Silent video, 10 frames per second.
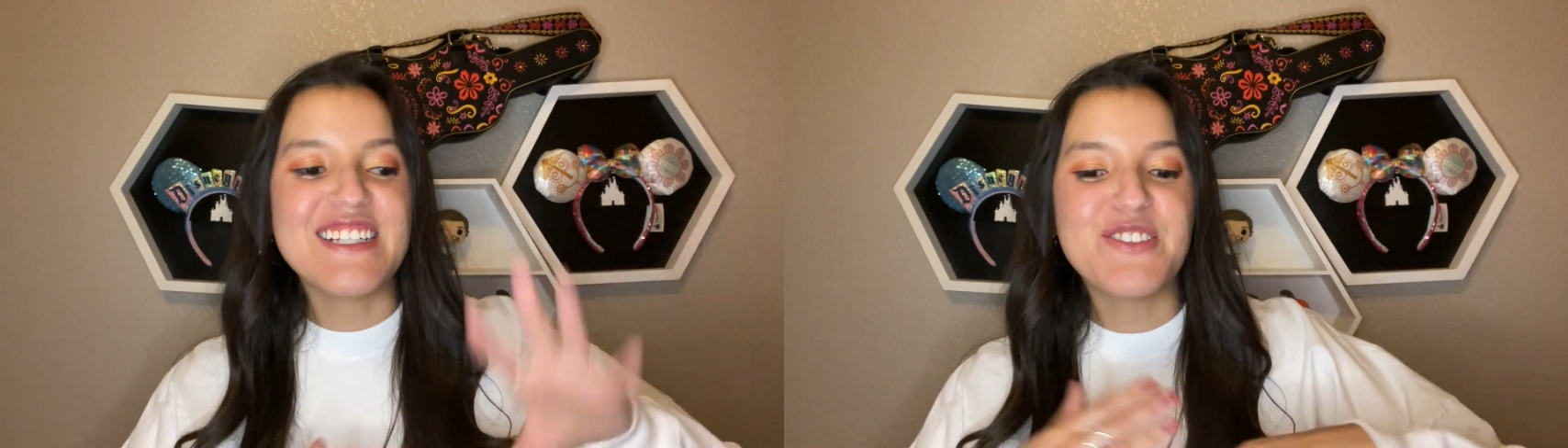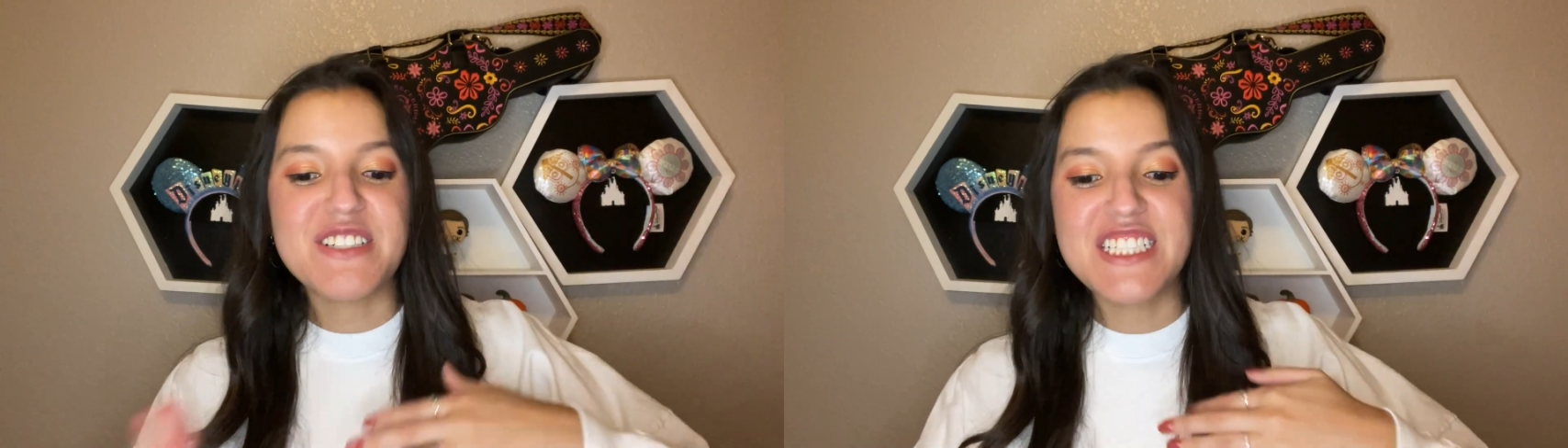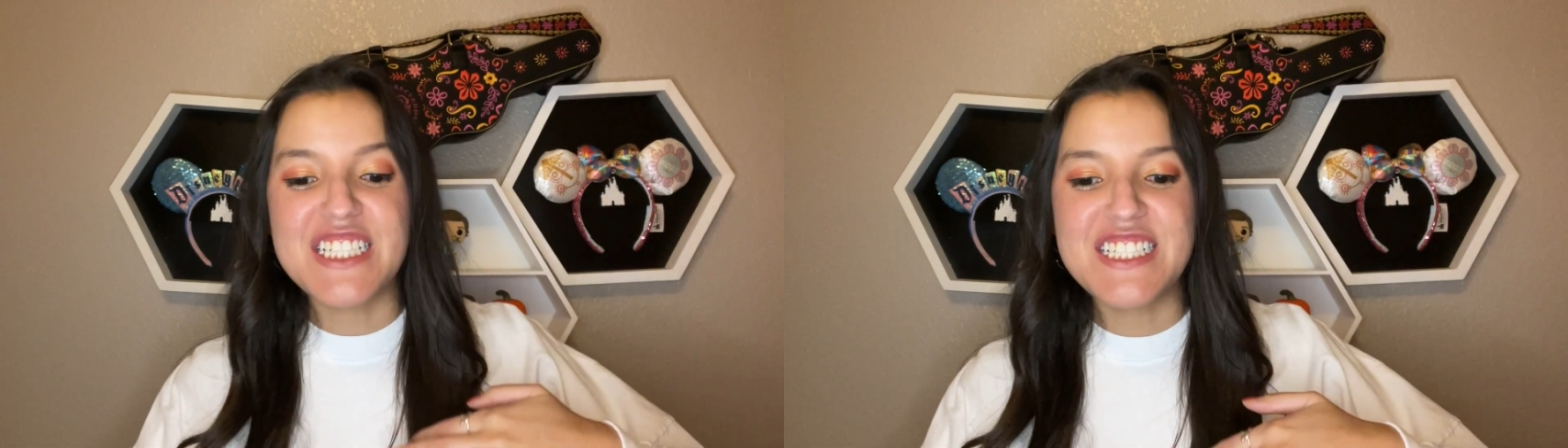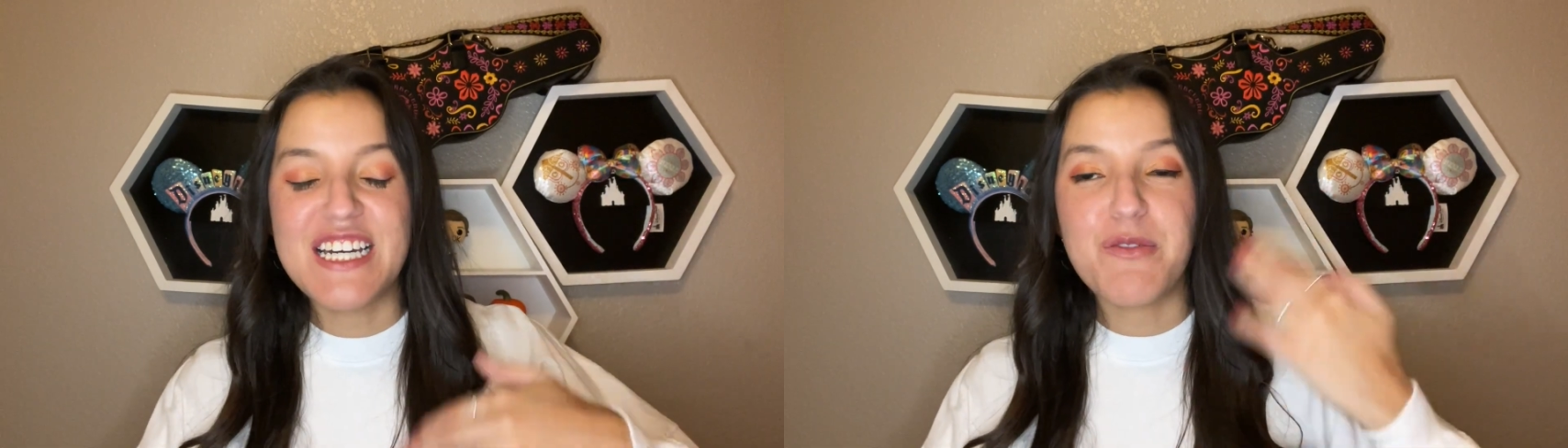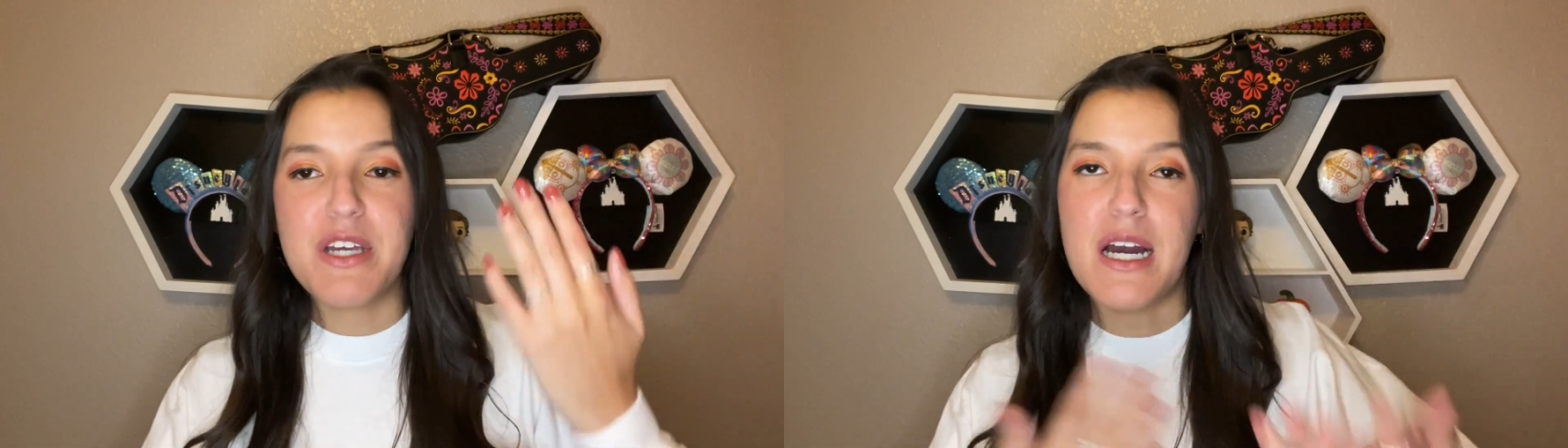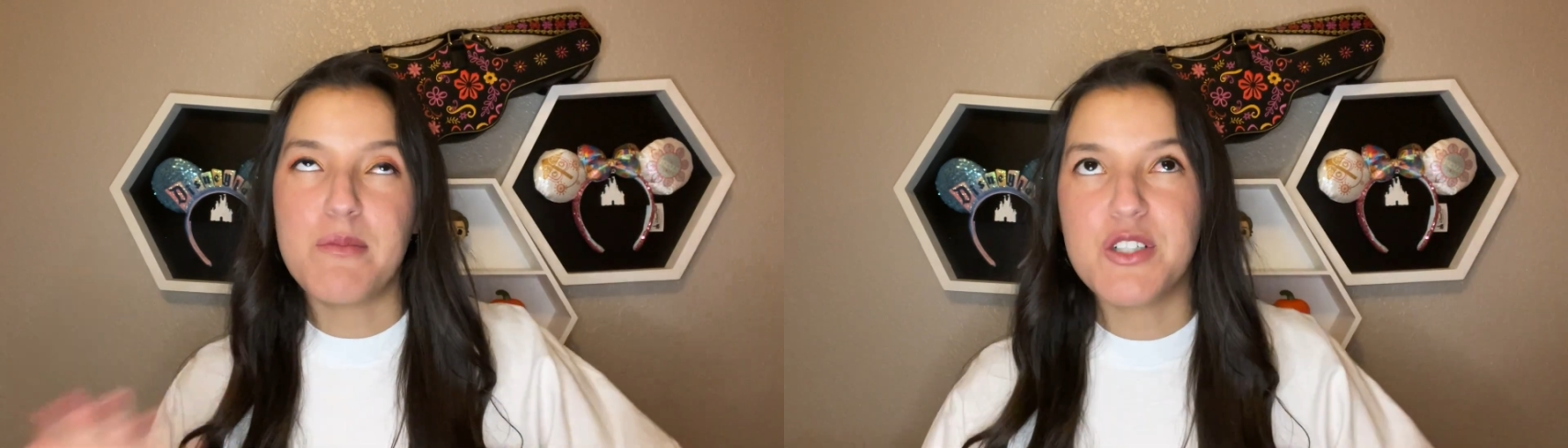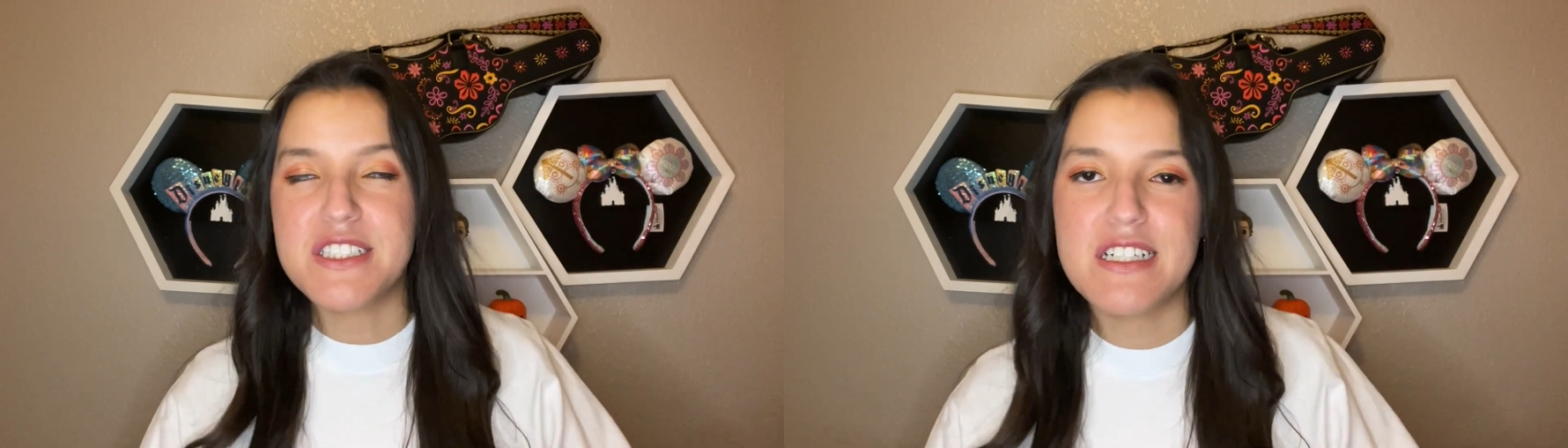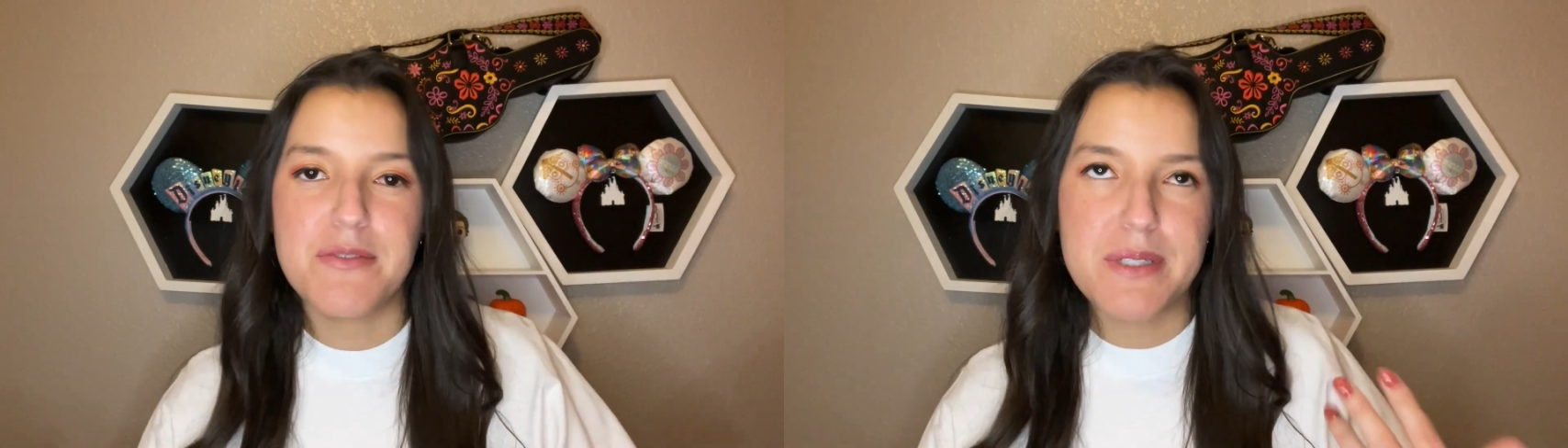to exchange it, and we got more
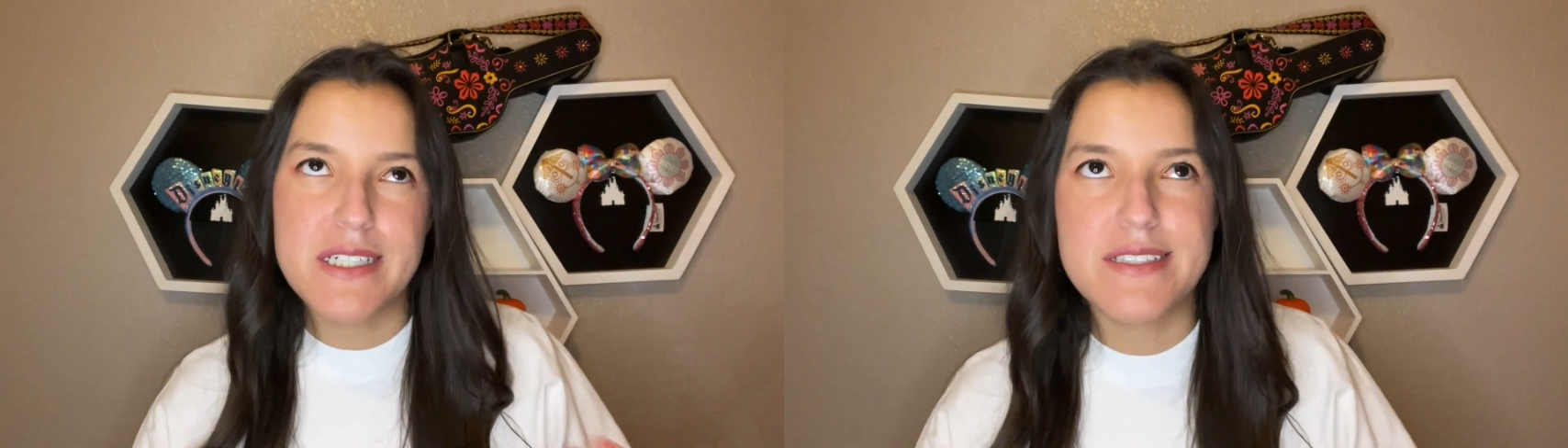stuff because,